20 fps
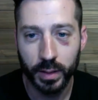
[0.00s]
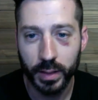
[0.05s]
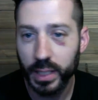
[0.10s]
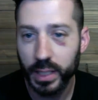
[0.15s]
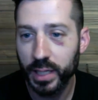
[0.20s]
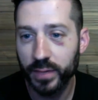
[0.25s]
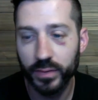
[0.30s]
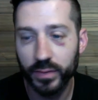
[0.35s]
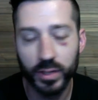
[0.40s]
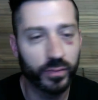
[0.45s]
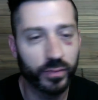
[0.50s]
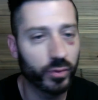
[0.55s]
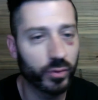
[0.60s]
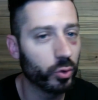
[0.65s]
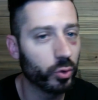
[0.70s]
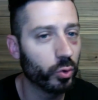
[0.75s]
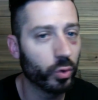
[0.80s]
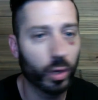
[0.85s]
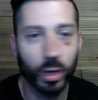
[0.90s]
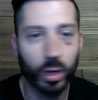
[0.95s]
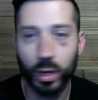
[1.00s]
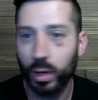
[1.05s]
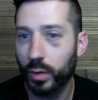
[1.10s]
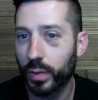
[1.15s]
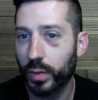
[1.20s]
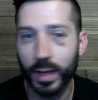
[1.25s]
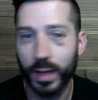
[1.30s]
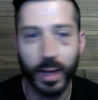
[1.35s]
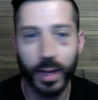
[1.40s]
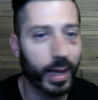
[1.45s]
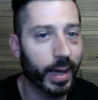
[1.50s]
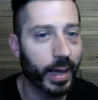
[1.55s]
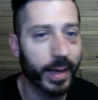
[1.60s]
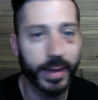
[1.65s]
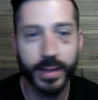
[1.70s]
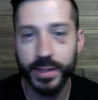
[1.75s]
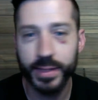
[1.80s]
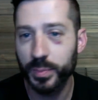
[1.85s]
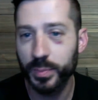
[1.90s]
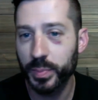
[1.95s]
even if you are the
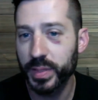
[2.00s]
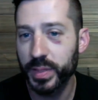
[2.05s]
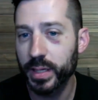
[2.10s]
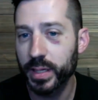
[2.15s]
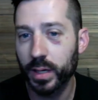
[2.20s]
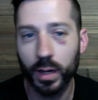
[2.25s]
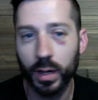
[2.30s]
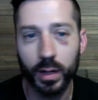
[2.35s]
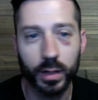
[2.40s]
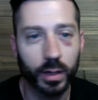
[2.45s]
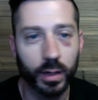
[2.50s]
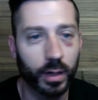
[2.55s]
highest peacock